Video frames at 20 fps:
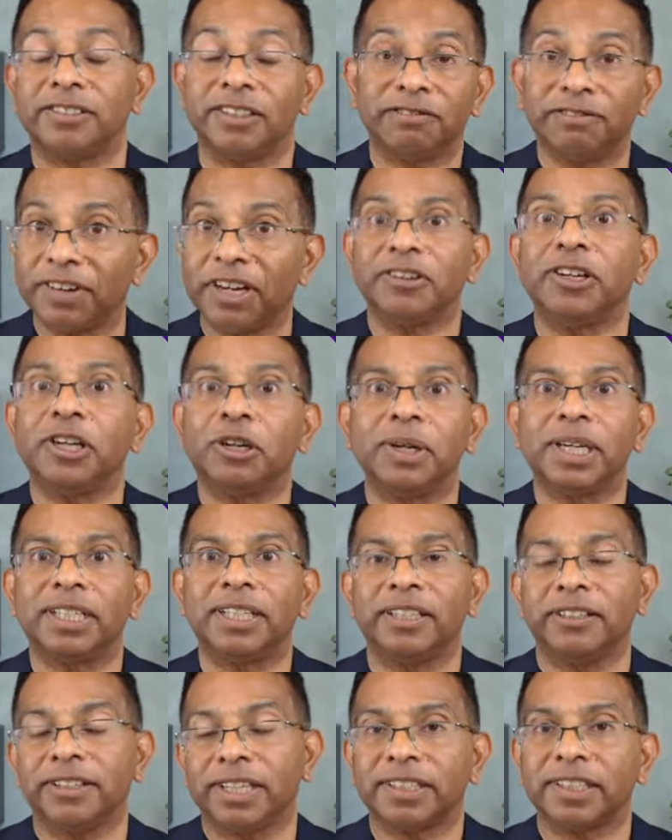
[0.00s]
very
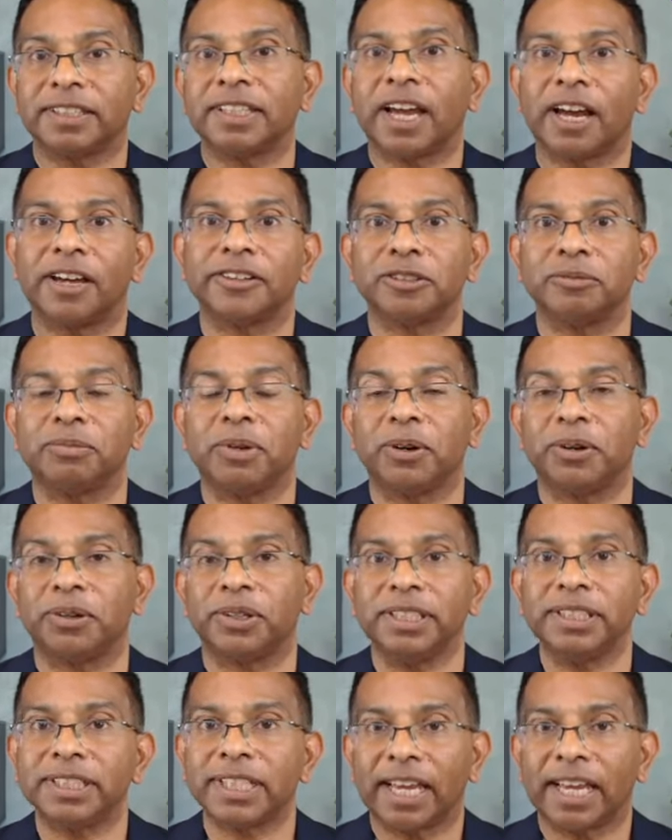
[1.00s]
quickly, you get the 1,000 points,